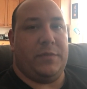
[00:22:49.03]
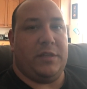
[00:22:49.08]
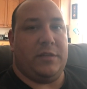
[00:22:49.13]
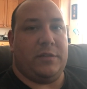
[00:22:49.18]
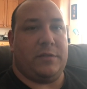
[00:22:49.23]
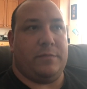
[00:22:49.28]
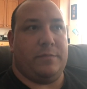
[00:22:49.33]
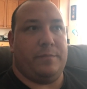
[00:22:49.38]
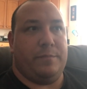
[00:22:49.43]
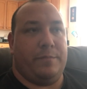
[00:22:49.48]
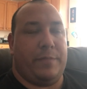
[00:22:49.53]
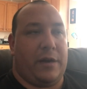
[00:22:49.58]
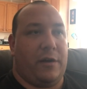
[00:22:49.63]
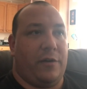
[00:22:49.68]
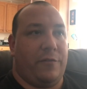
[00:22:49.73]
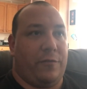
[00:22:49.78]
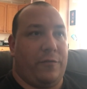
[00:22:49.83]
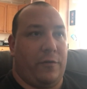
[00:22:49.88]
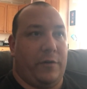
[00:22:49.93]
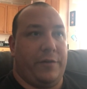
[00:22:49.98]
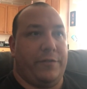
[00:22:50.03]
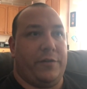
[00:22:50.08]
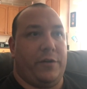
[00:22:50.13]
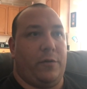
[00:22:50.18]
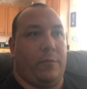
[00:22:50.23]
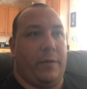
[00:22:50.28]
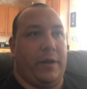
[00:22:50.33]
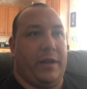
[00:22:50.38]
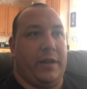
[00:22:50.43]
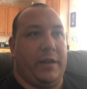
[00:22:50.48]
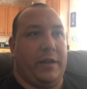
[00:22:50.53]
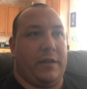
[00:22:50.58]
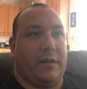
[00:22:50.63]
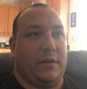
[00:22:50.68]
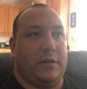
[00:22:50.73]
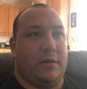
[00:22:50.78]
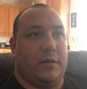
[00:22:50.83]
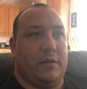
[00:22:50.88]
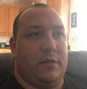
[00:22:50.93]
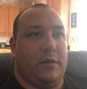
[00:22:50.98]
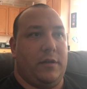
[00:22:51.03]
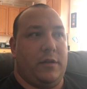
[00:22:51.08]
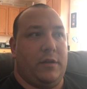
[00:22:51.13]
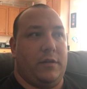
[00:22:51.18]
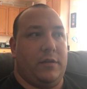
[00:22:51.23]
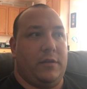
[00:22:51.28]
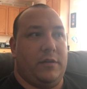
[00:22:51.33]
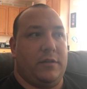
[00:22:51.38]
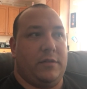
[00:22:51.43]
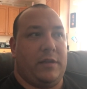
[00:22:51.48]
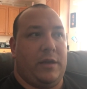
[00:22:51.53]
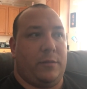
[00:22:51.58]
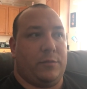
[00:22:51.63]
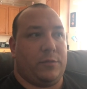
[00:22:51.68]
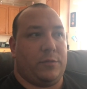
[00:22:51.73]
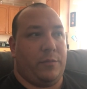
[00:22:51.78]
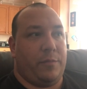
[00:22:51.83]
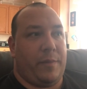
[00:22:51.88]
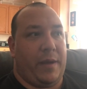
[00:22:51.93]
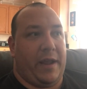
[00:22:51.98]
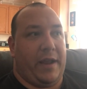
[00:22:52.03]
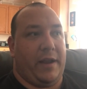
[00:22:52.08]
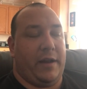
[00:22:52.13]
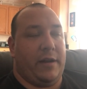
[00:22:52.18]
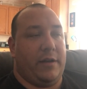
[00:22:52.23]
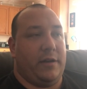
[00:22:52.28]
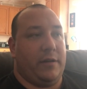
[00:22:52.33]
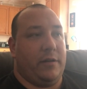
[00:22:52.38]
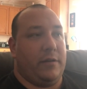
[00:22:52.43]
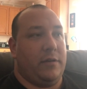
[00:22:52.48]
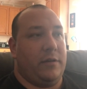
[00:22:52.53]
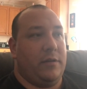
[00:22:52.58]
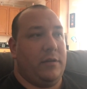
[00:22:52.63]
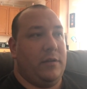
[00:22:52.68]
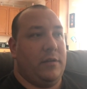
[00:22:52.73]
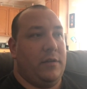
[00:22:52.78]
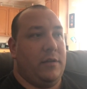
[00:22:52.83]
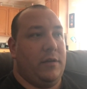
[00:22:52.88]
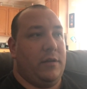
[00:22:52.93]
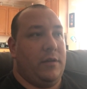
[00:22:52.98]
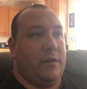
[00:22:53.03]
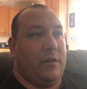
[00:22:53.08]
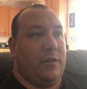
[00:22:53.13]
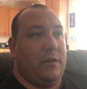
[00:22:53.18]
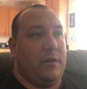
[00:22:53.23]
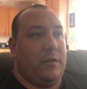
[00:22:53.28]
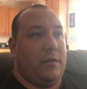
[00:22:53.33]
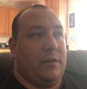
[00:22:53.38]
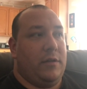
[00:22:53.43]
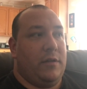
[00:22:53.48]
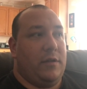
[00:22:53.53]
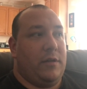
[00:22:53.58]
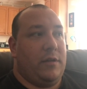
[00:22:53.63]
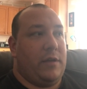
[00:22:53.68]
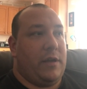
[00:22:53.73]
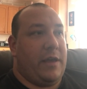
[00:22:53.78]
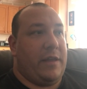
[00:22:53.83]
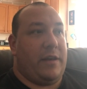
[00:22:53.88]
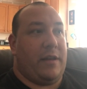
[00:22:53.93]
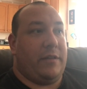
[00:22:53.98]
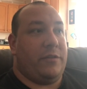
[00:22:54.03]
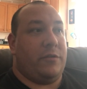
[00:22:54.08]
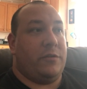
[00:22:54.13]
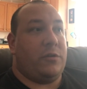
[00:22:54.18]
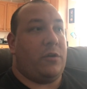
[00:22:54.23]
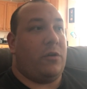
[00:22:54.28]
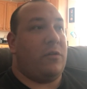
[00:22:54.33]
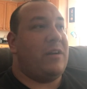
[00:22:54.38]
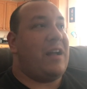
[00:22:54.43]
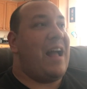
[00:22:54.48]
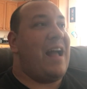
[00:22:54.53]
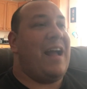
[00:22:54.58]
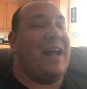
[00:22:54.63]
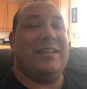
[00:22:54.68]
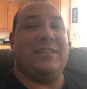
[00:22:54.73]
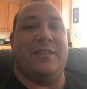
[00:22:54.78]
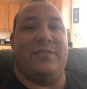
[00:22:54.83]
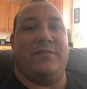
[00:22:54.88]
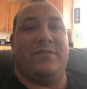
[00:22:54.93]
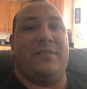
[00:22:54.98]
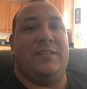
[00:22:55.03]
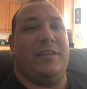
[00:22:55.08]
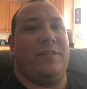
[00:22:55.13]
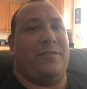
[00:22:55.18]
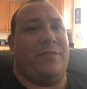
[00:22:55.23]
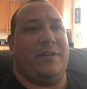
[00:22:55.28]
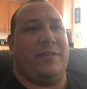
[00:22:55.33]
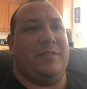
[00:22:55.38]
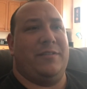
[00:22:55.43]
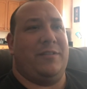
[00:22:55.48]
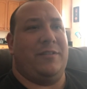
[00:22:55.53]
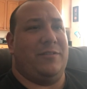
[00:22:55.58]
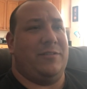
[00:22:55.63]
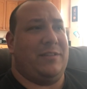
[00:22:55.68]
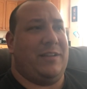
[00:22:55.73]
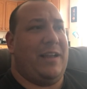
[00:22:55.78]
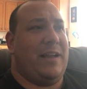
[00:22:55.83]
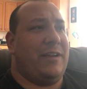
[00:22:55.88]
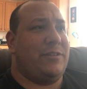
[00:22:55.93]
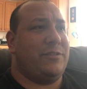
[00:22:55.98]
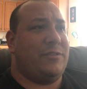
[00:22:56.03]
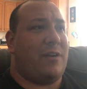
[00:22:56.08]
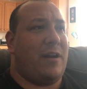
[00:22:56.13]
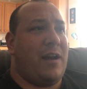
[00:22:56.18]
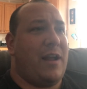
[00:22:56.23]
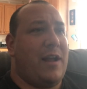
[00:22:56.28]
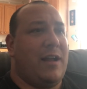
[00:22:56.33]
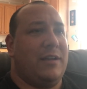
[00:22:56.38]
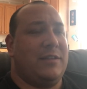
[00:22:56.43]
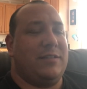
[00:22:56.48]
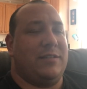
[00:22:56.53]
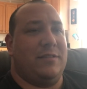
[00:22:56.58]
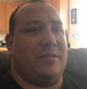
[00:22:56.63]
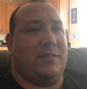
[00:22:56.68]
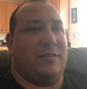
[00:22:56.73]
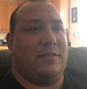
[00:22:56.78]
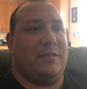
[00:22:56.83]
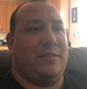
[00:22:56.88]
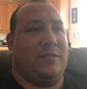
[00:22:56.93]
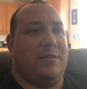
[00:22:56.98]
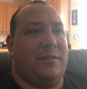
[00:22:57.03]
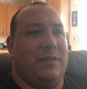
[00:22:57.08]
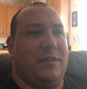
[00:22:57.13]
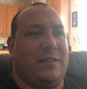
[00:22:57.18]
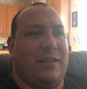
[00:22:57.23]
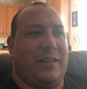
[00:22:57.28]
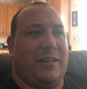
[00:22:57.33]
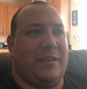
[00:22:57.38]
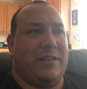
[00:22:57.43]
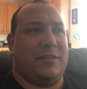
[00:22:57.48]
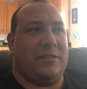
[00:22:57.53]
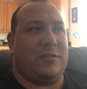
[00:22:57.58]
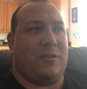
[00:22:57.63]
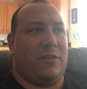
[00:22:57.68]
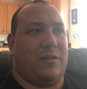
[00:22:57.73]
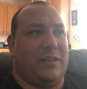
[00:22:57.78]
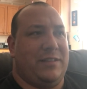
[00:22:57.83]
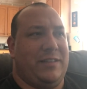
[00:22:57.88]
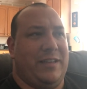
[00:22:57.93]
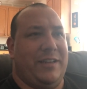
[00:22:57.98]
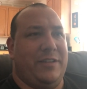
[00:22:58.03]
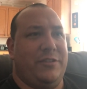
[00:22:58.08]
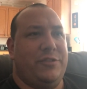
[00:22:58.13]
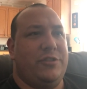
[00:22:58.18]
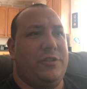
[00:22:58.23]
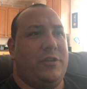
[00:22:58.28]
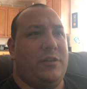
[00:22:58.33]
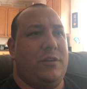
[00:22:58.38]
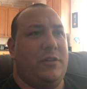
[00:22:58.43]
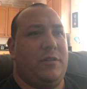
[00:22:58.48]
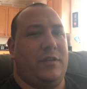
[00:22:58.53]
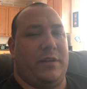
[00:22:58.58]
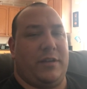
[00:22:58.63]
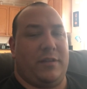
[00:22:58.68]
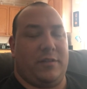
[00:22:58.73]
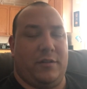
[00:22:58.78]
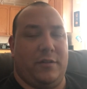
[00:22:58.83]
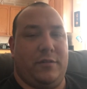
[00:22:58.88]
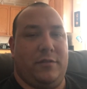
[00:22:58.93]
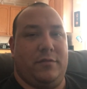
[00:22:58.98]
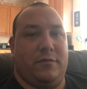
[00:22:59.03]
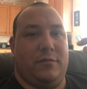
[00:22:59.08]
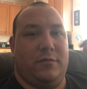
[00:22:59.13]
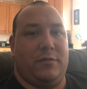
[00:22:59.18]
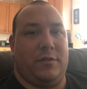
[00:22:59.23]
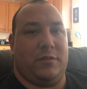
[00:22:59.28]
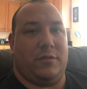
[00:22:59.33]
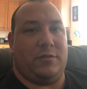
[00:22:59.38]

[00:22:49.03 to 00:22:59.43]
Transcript: it's better for if you're awake, and it helps with pain, and there's all kinds of different. There's extracts, and I think it's called a tincture, like the